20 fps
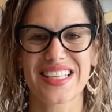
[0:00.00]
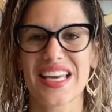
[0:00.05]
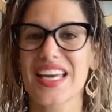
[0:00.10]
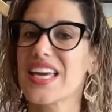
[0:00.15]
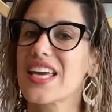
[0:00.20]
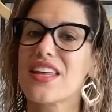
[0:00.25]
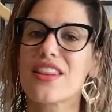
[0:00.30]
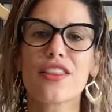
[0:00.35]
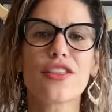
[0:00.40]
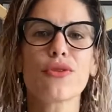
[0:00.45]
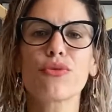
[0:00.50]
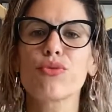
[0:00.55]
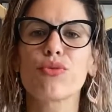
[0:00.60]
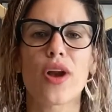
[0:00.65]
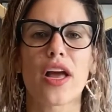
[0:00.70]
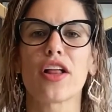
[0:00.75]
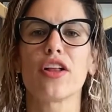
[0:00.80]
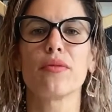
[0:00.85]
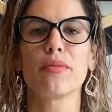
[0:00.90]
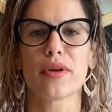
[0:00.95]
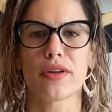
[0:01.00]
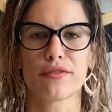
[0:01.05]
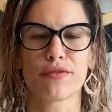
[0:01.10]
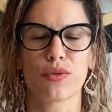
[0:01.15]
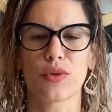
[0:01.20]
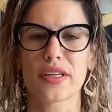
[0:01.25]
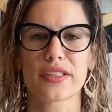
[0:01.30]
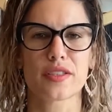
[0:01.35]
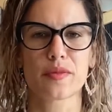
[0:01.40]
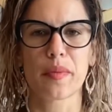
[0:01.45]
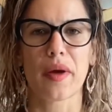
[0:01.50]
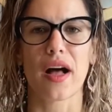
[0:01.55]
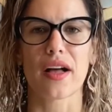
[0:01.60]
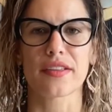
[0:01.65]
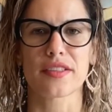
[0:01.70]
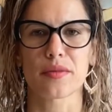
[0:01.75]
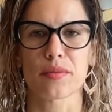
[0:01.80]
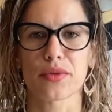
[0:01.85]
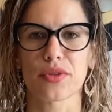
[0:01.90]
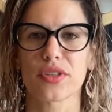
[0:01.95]
in the realm of what's
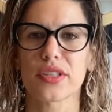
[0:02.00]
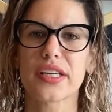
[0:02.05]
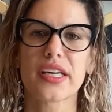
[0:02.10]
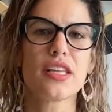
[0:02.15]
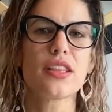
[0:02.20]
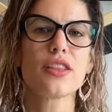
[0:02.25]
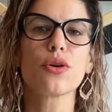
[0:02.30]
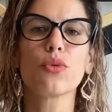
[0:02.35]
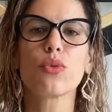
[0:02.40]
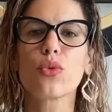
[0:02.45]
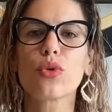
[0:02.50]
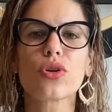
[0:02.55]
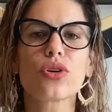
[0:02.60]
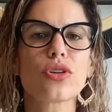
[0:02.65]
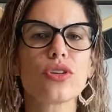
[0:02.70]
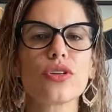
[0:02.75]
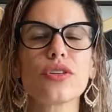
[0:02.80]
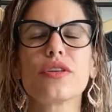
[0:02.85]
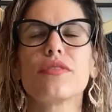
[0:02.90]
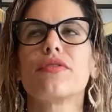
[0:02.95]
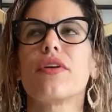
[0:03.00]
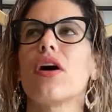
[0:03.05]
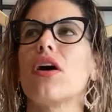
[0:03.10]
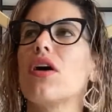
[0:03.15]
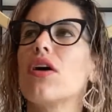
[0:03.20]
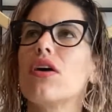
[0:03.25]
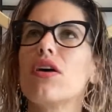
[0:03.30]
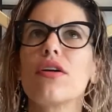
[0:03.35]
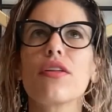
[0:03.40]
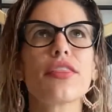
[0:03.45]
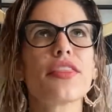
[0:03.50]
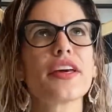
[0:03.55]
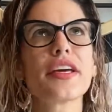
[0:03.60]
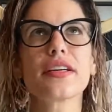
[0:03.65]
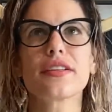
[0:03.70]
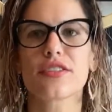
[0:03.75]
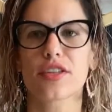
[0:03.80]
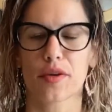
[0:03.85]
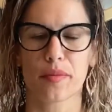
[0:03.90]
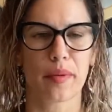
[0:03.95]
possible. In the world of all things
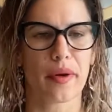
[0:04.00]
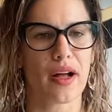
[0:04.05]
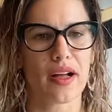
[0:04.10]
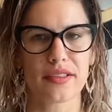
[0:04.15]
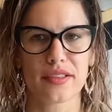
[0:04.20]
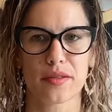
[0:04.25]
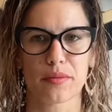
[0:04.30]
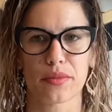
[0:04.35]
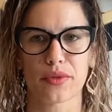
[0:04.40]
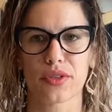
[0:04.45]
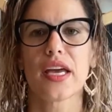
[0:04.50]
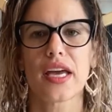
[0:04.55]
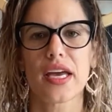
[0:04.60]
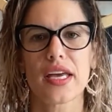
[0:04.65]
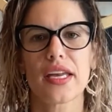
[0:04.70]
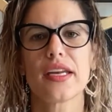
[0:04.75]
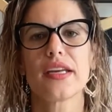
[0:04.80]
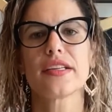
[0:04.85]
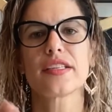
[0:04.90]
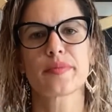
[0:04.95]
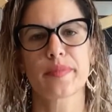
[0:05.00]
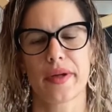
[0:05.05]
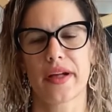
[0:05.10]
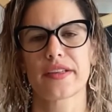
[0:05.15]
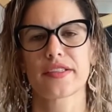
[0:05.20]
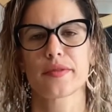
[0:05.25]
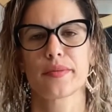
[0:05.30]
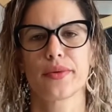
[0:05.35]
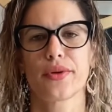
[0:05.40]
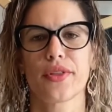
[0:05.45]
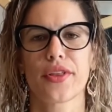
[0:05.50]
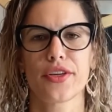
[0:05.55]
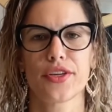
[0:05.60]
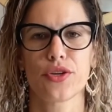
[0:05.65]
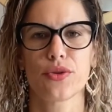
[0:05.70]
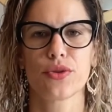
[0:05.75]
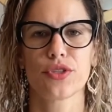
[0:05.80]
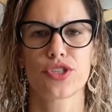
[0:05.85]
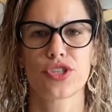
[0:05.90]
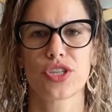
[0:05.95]
are possible, it is possible that you
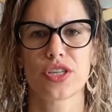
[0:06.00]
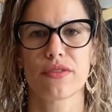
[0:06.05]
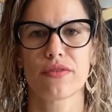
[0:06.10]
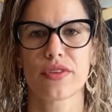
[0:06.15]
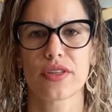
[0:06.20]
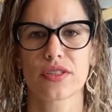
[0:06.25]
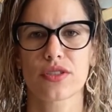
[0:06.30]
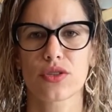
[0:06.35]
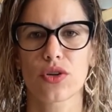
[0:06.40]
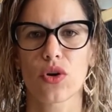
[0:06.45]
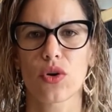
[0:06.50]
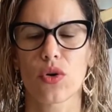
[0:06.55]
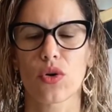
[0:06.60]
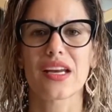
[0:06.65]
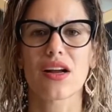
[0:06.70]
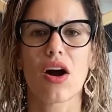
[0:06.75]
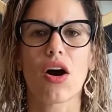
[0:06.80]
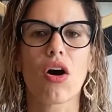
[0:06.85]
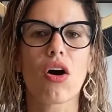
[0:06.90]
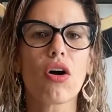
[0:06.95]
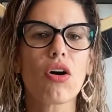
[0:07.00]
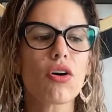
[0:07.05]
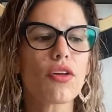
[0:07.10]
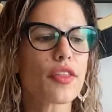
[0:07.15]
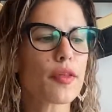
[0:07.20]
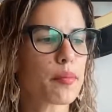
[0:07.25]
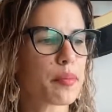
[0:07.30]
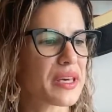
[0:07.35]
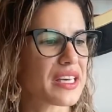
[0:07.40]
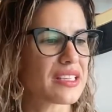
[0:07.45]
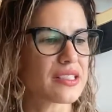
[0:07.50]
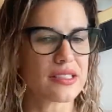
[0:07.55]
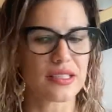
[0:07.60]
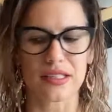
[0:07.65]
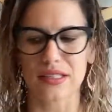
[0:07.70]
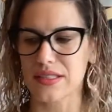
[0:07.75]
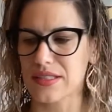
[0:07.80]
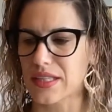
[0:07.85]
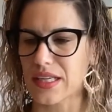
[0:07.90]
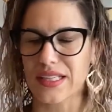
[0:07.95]
achieve this goal. All the
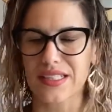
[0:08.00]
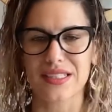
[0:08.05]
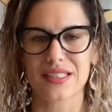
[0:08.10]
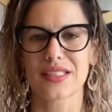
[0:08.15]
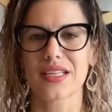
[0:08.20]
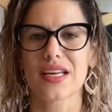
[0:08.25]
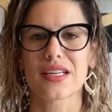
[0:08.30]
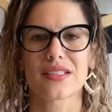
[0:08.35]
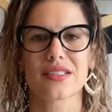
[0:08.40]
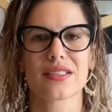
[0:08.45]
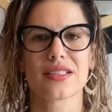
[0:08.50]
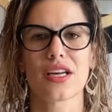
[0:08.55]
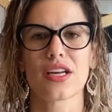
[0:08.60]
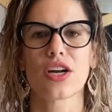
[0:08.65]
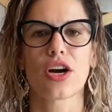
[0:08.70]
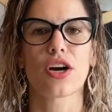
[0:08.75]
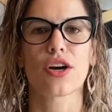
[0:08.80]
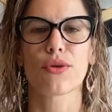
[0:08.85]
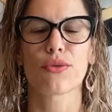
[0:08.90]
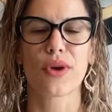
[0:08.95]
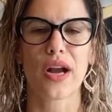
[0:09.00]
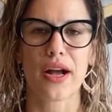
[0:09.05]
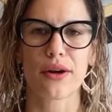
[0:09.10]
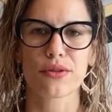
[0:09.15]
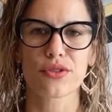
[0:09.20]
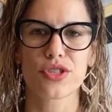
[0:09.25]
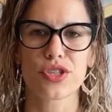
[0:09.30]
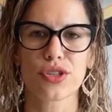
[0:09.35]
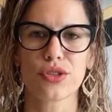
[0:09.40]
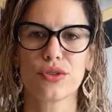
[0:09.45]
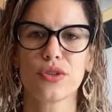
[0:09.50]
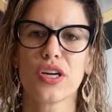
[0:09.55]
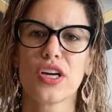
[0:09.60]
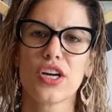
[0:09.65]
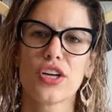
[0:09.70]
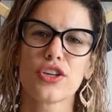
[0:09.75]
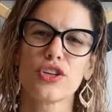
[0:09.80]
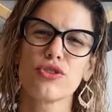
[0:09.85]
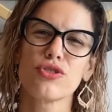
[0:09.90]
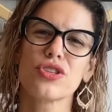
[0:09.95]
pieces exist and are around you.
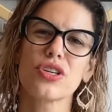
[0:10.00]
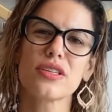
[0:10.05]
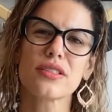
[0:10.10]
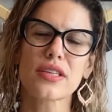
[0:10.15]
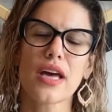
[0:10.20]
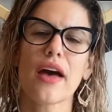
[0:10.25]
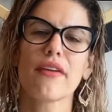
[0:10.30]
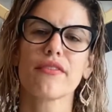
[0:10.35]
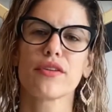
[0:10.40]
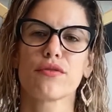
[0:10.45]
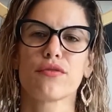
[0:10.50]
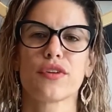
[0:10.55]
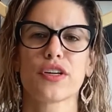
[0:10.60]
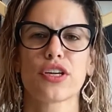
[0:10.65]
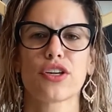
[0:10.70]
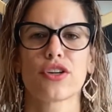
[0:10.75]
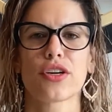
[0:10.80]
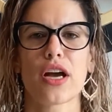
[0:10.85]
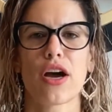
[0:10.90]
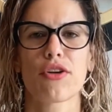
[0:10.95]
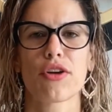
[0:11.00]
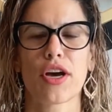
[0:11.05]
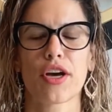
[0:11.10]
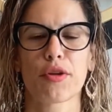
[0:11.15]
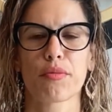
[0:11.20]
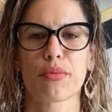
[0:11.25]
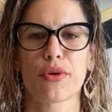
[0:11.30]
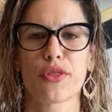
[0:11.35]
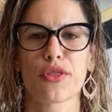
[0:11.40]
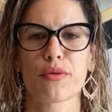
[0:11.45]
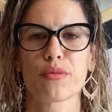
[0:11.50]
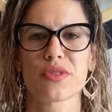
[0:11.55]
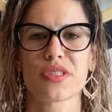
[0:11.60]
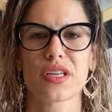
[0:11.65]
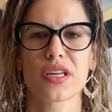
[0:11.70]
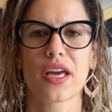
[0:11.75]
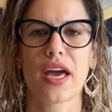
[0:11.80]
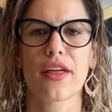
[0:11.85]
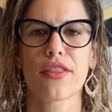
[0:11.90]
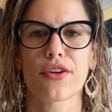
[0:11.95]
You just haven't figured out how to put them
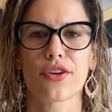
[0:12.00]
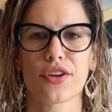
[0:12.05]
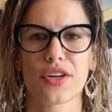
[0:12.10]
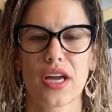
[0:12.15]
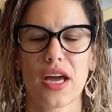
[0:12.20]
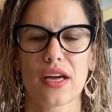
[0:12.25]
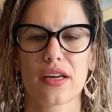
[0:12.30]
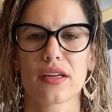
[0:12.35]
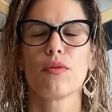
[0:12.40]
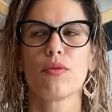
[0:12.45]
together yet.